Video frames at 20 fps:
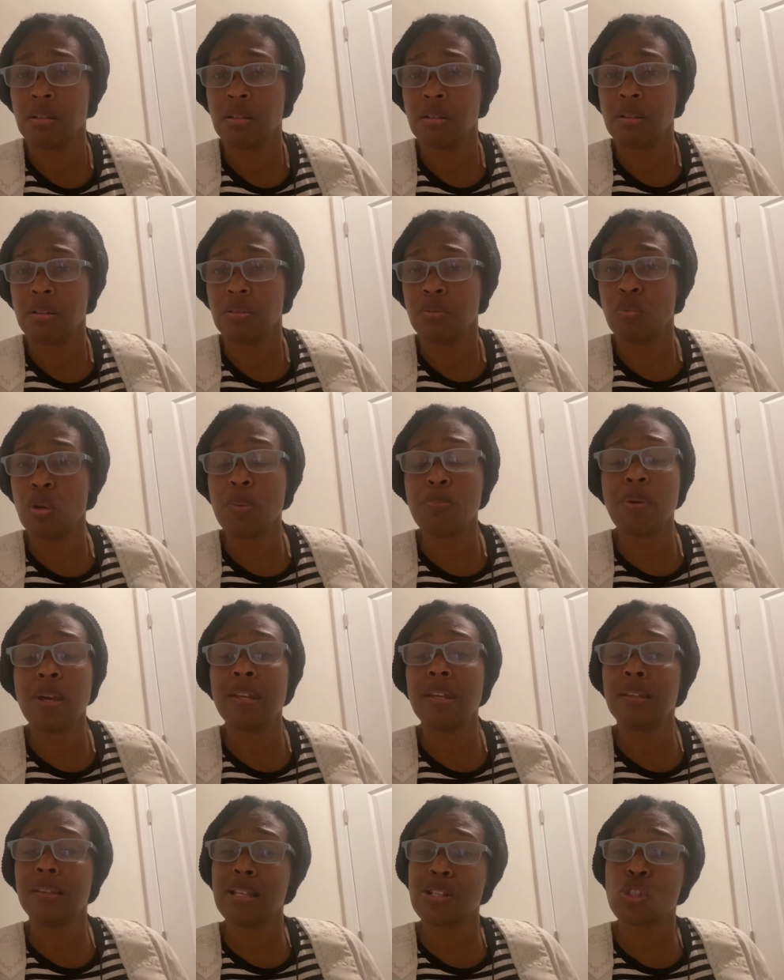We've been
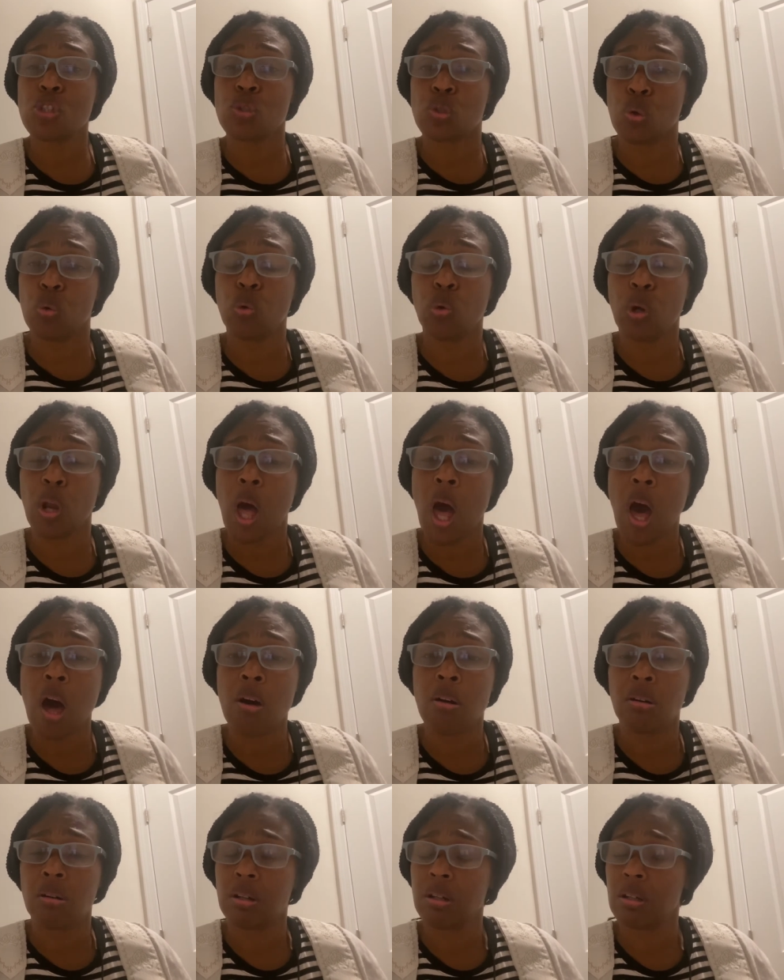in this too
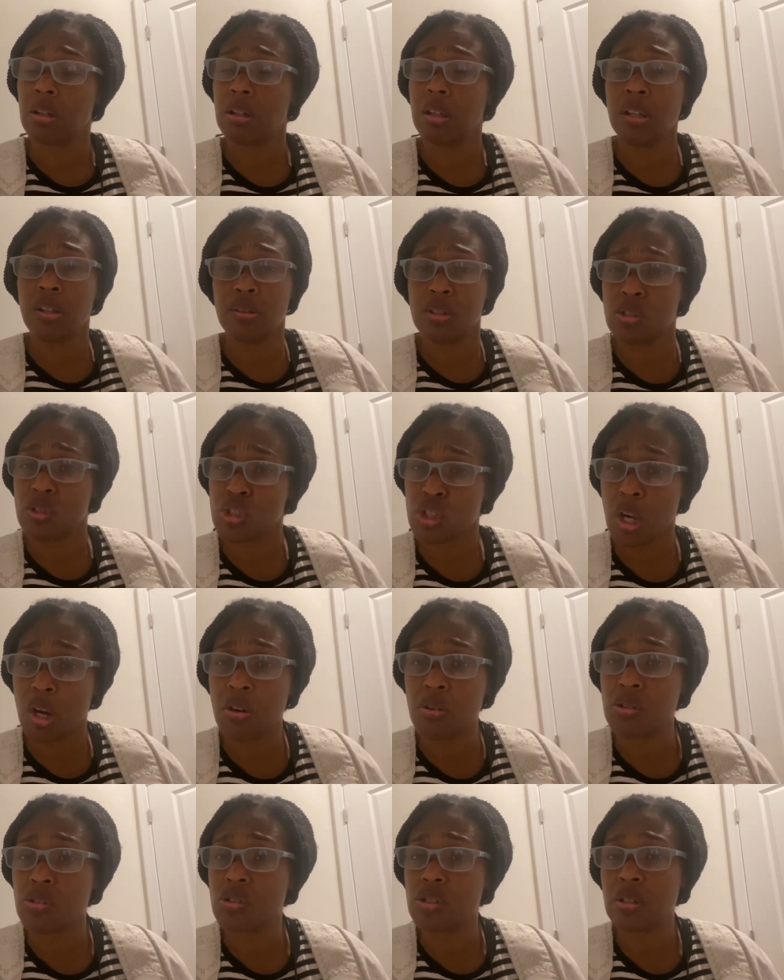long in the
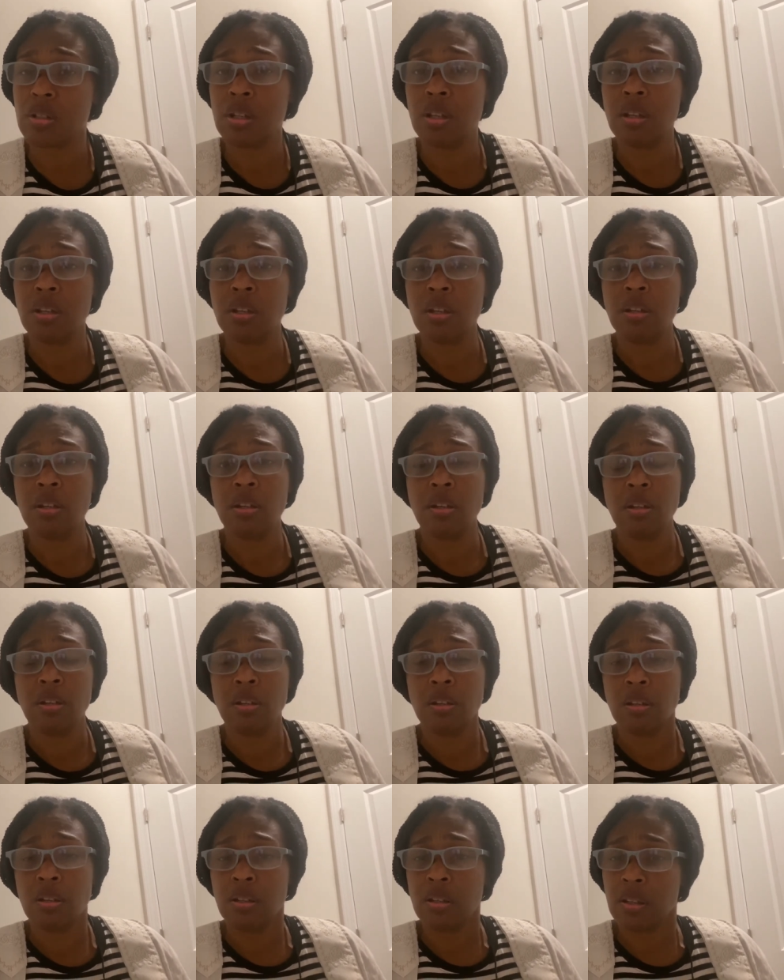church.
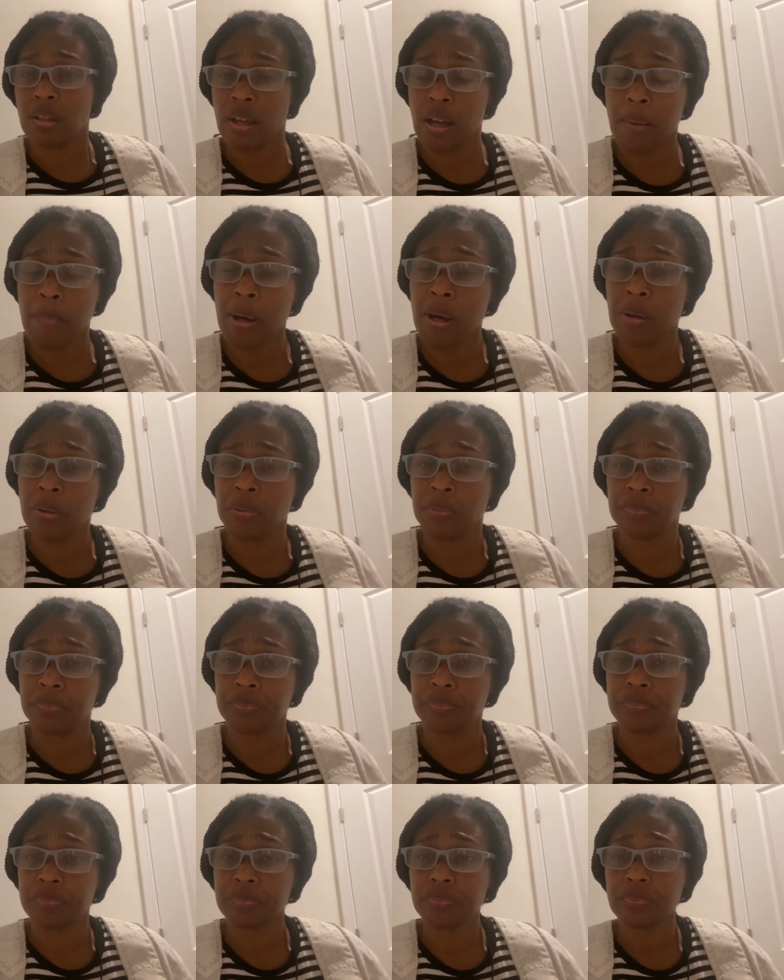Come on.
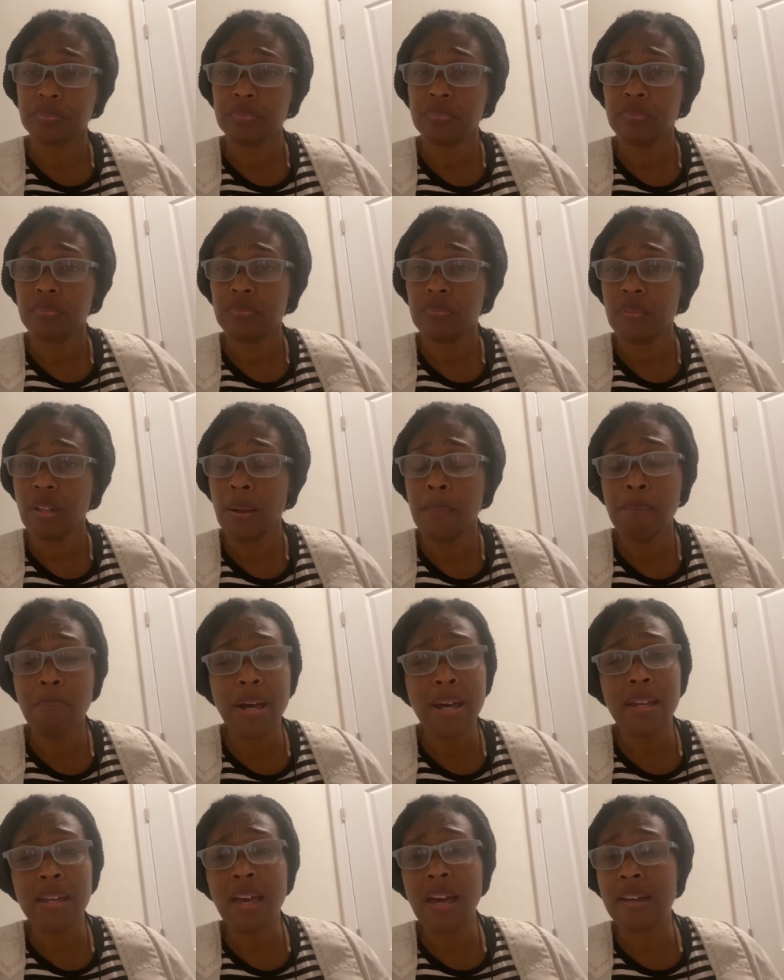My
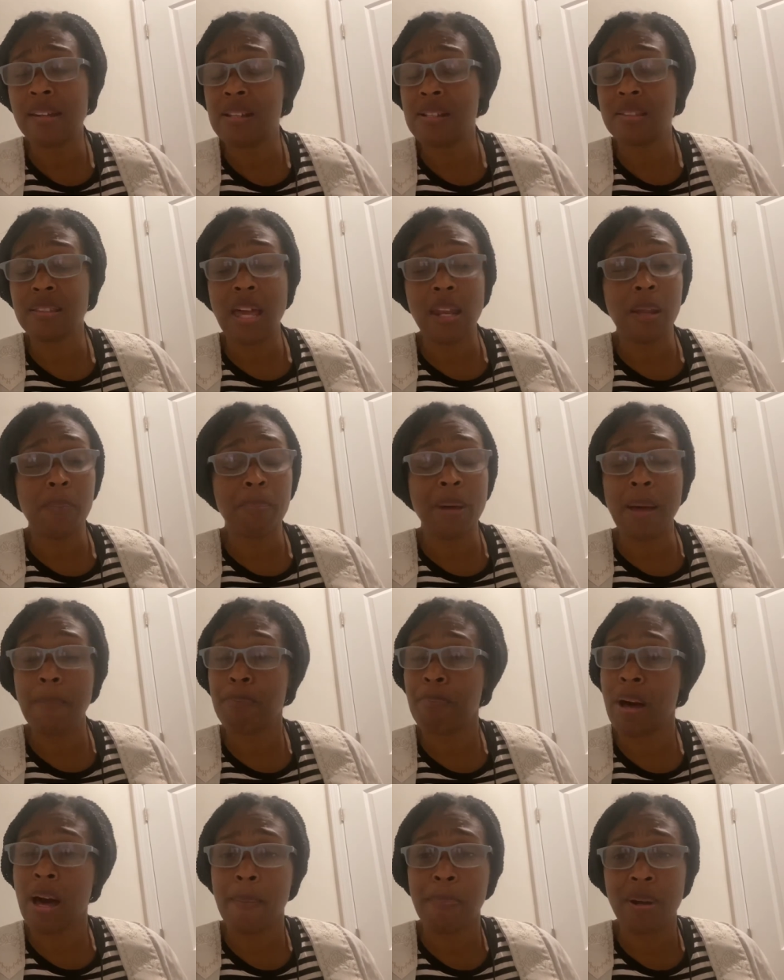God, it's not about
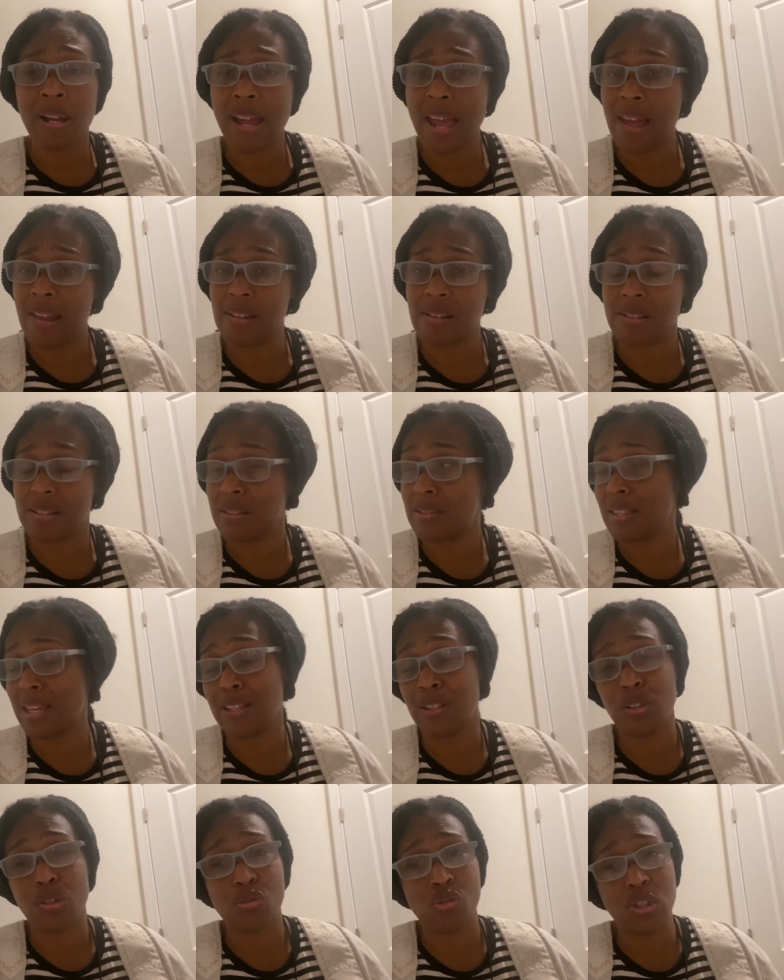popularity.
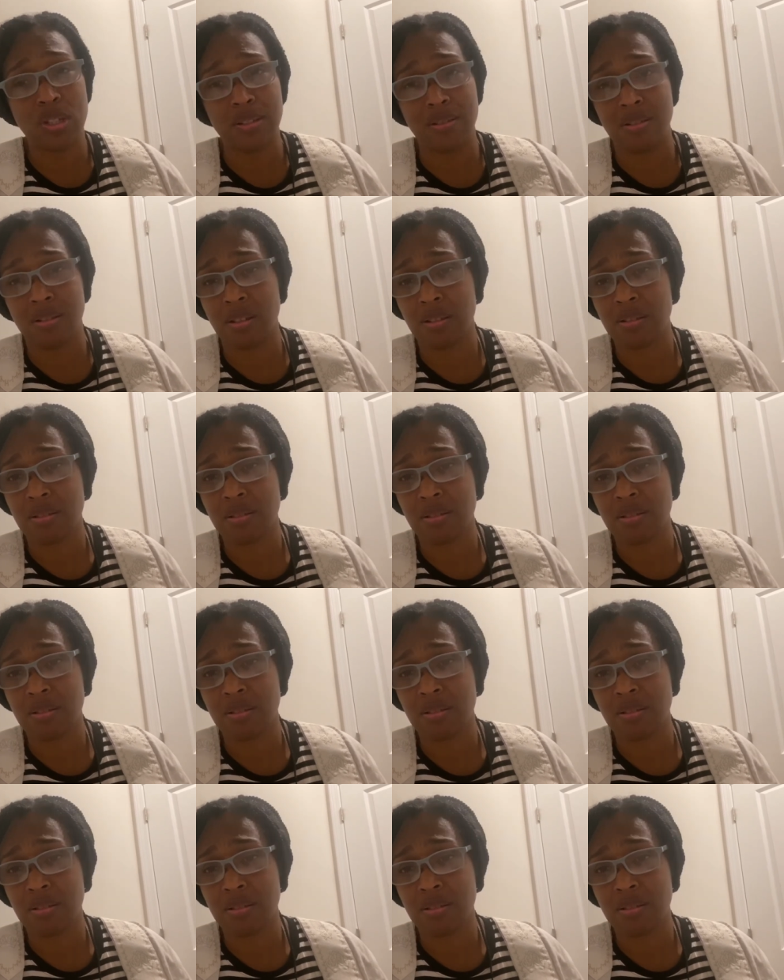Thank you, Jesus.